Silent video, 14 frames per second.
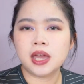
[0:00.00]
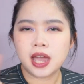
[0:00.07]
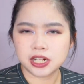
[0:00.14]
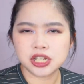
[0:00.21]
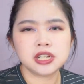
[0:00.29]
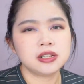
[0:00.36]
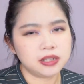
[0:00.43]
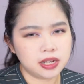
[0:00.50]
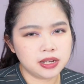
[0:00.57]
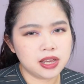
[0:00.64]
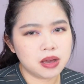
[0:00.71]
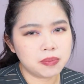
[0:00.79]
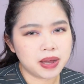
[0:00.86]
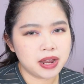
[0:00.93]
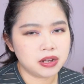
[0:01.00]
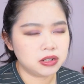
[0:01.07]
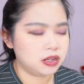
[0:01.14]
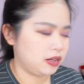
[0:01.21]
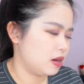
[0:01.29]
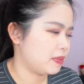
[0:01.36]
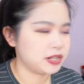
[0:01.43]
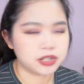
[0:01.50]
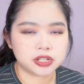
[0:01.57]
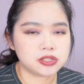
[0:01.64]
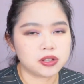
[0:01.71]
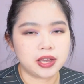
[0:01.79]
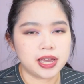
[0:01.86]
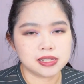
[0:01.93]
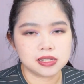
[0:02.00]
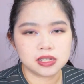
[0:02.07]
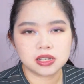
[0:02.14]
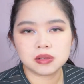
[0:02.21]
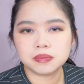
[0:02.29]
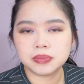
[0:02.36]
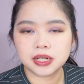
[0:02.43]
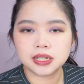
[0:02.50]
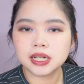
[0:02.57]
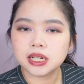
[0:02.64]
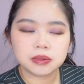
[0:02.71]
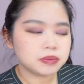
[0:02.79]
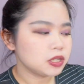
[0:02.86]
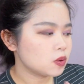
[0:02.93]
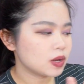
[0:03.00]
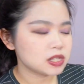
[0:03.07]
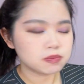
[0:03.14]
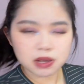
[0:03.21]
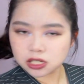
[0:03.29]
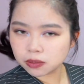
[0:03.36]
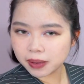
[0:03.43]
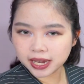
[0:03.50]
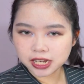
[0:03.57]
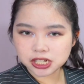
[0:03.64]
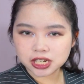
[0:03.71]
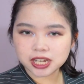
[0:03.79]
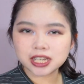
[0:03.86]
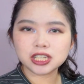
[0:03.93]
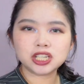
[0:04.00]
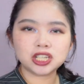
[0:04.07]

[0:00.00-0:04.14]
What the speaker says: Actually, the nearby drugstore has it. But you know what? Special packaging,